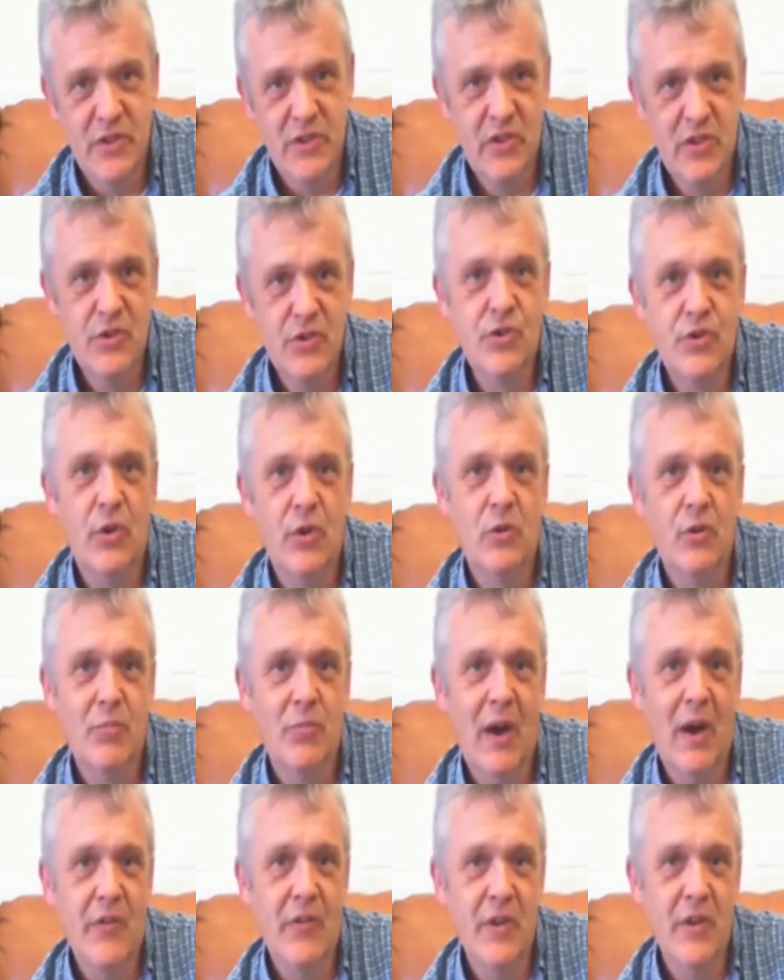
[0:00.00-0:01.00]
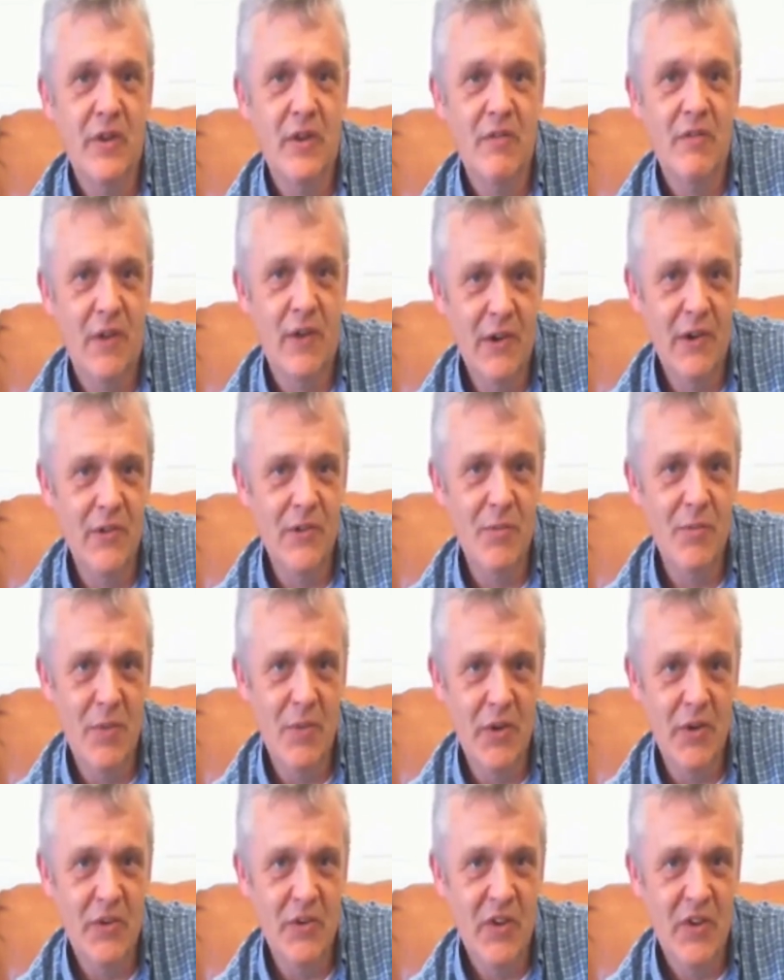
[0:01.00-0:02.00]
is controlled by the
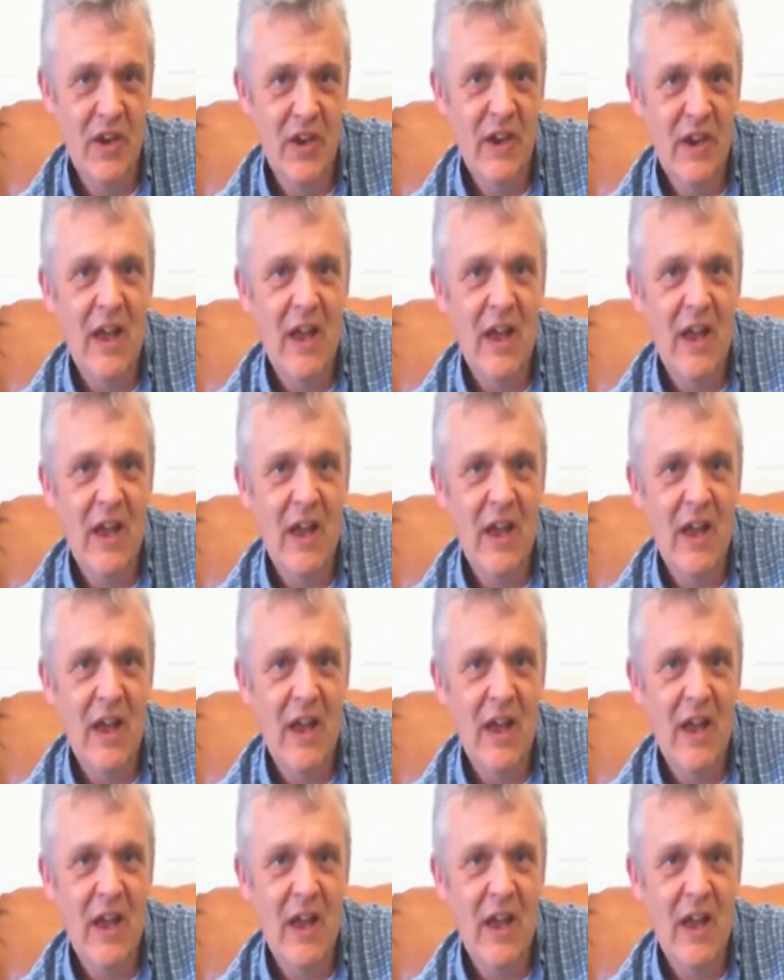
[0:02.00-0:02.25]
environment.